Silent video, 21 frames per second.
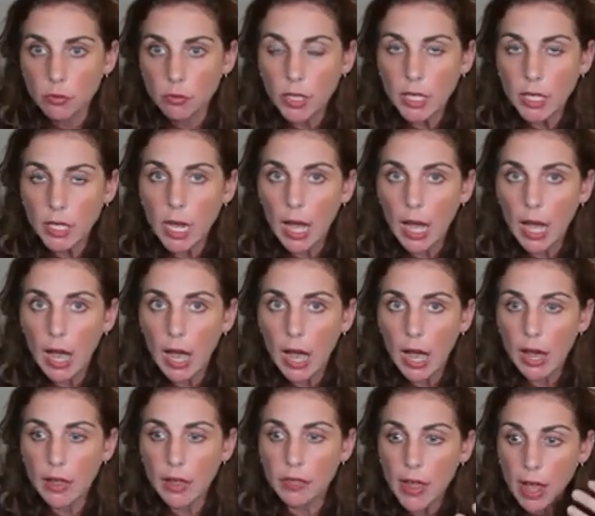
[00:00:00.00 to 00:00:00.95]
Like,
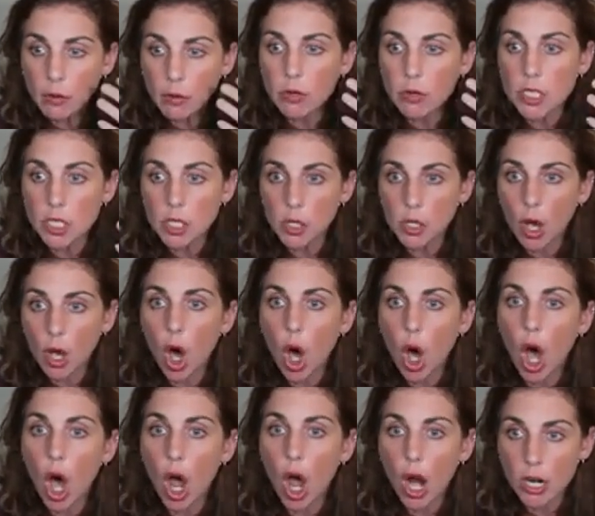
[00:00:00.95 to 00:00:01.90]
that was a
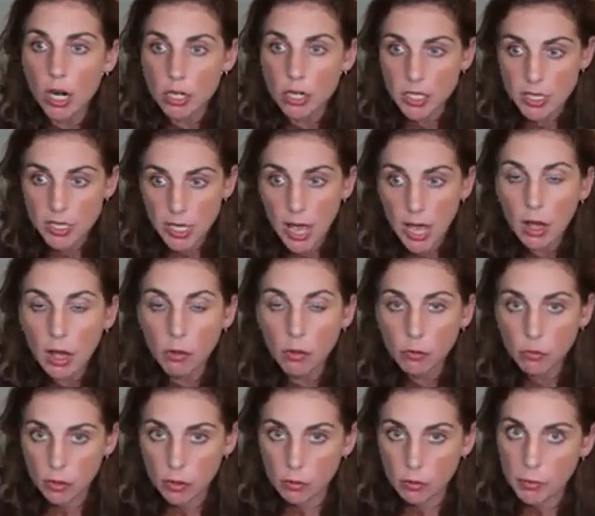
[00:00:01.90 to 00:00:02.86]
hard sell
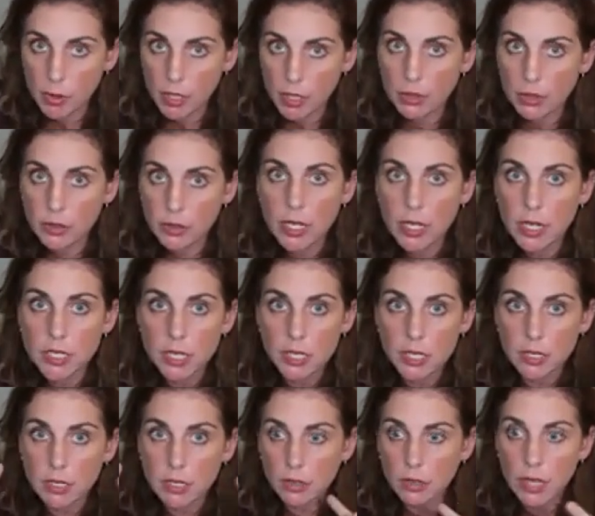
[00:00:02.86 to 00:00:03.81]
for me. That
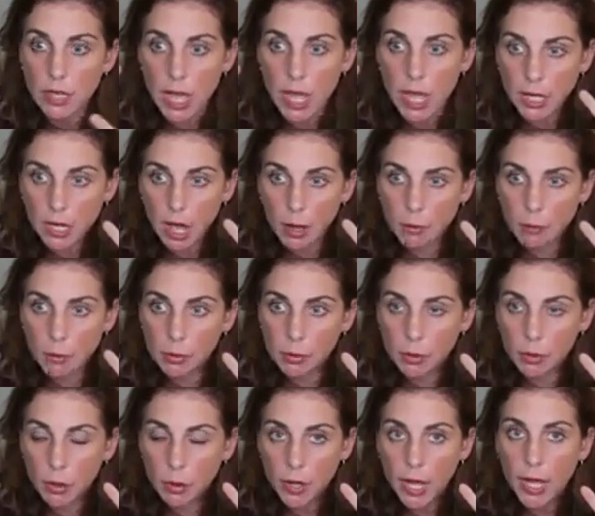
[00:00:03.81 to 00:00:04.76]
didn't line up.
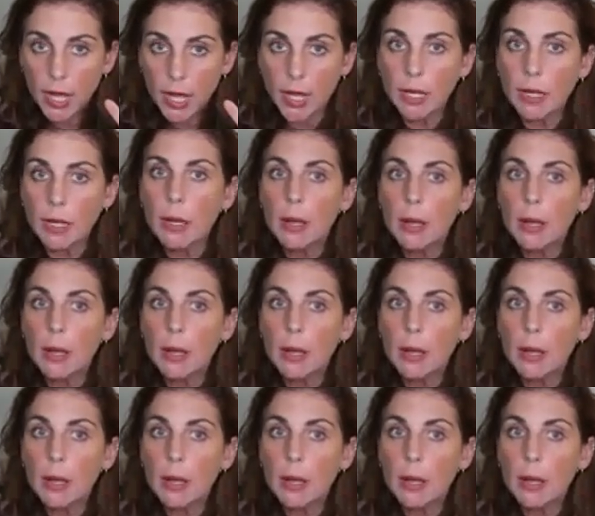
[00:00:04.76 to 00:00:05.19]
Okay.